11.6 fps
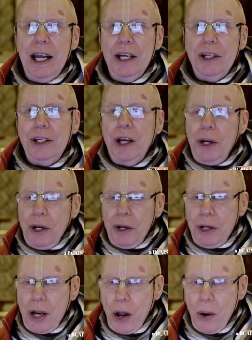so you
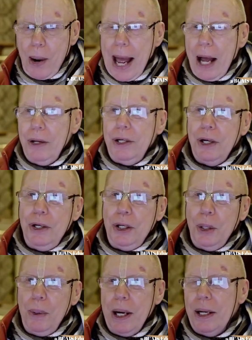know how to
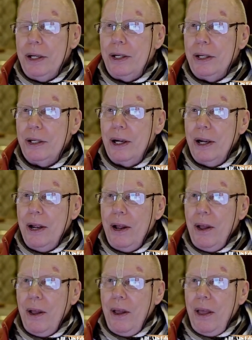do it,
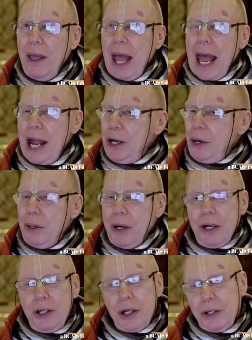and you
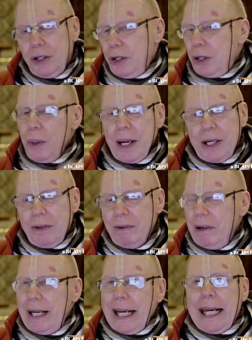can just do it
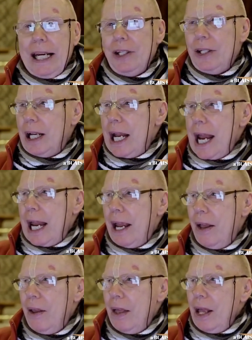easily
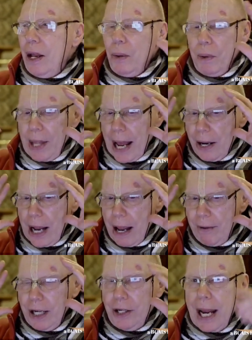without
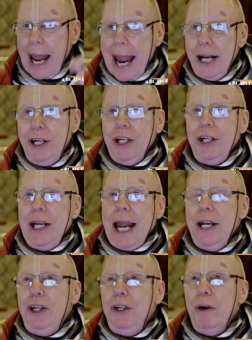having to
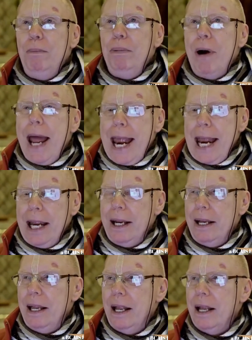agitate your brain.